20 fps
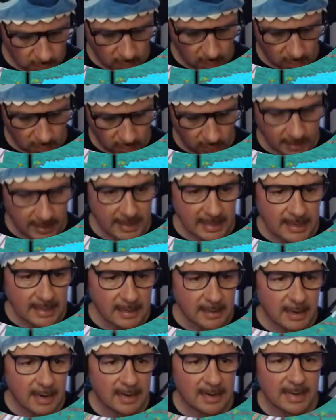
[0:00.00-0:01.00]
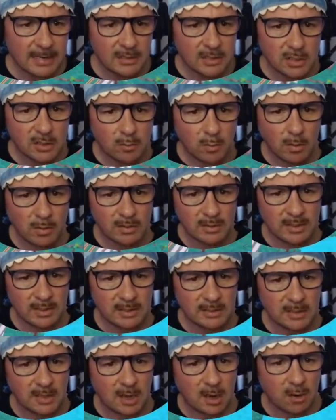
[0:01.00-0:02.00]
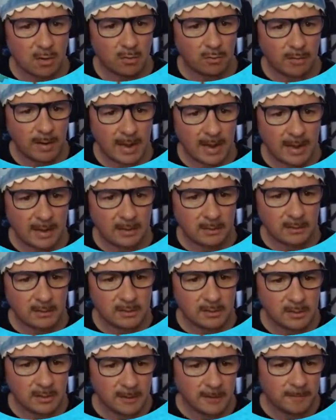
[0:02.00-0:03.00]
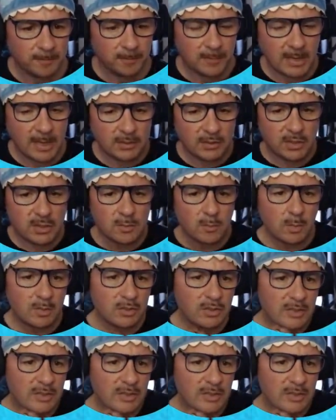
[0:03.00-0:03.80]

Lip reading: 3 and let's just watch things go around and just watch